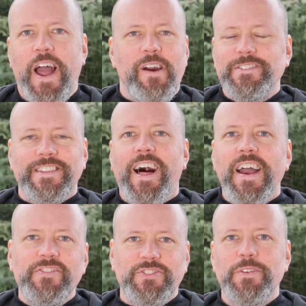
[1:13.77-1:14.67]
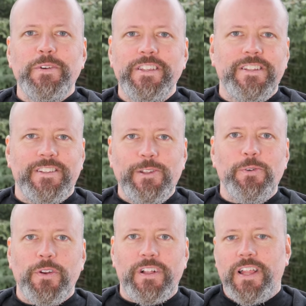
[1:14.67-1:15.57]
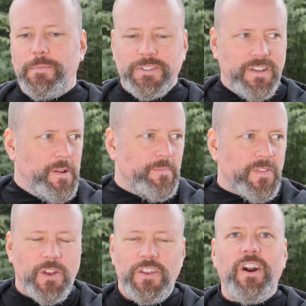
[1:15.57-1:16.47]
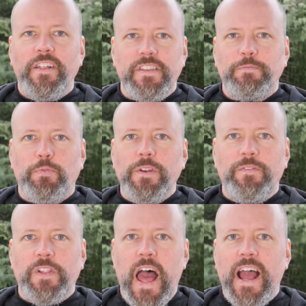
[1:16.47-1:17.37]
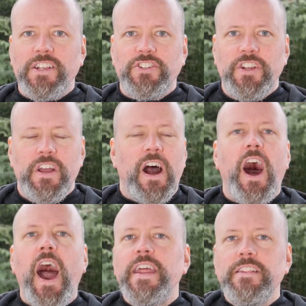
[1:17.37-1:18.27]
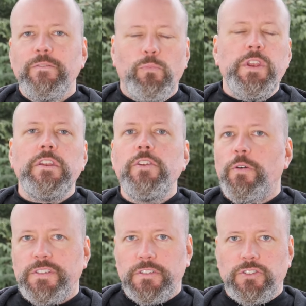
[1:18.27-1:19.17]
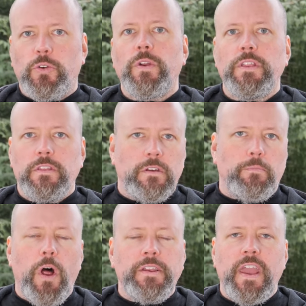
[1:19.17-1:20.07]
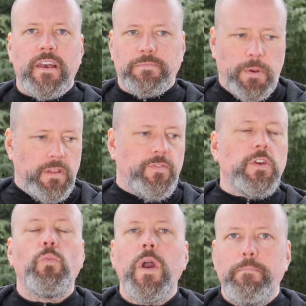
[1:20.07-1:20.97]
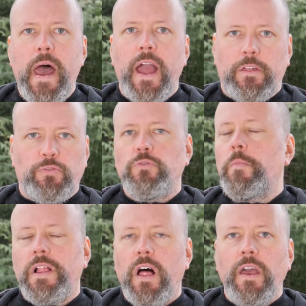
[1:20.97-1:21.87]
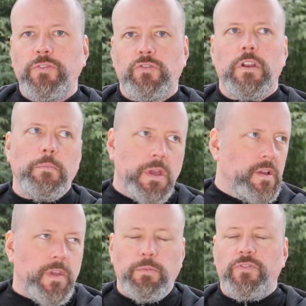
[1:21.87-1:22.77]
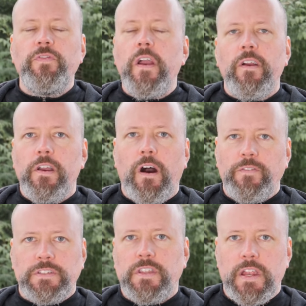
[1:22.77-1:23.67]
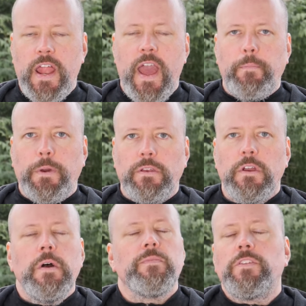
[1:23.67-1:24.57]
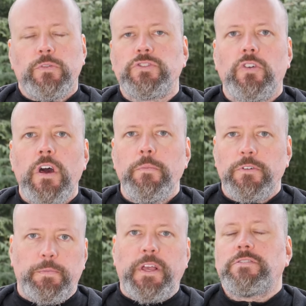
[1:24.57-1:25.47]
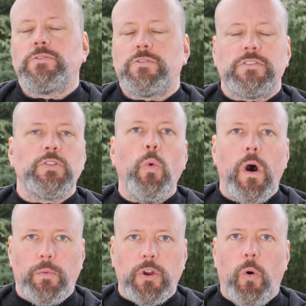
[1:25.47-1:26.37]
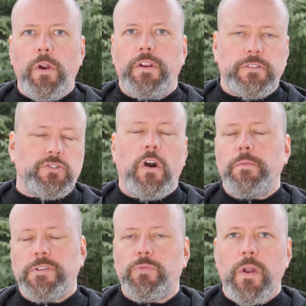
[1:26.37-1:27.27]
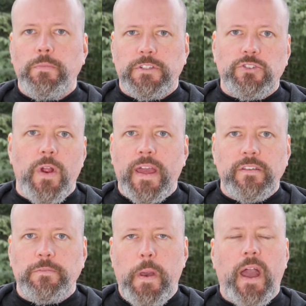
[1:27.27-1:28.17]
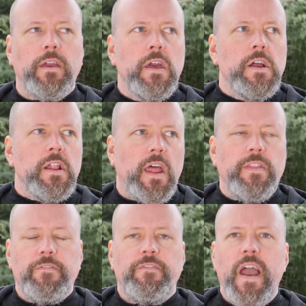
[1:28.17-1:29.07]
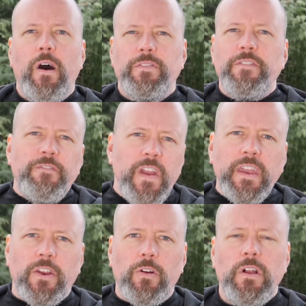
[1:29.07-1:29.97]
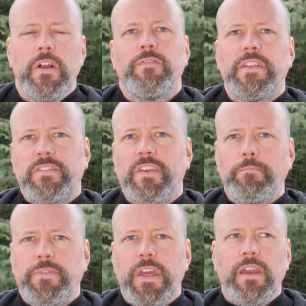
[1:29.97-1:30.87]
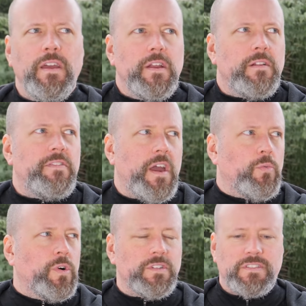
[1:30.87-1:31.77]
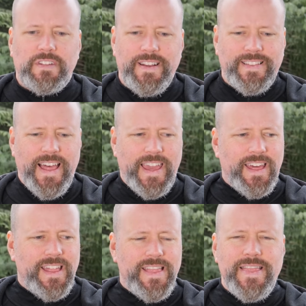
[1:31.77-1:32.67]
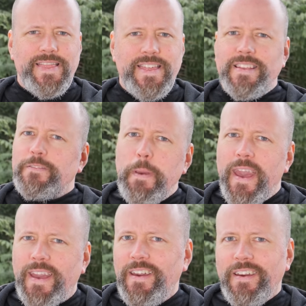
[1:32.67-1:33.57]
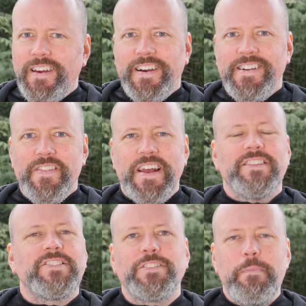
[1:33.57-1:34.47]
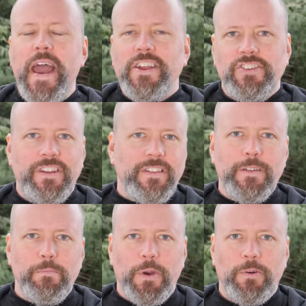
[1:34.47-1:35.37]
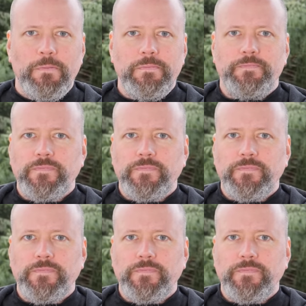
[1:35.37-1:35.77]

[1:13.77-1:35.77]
I was live streaming the lunar eclipse. You got this brief flash. I didn't, we didn't notice it during the broadcast, but if you went back through my live stream, it was very obvious that it happened. And so astronomers, because this was so well recorded, astronomers were able to track this back, and they found, they figure that something that was like this big smashed into the moon,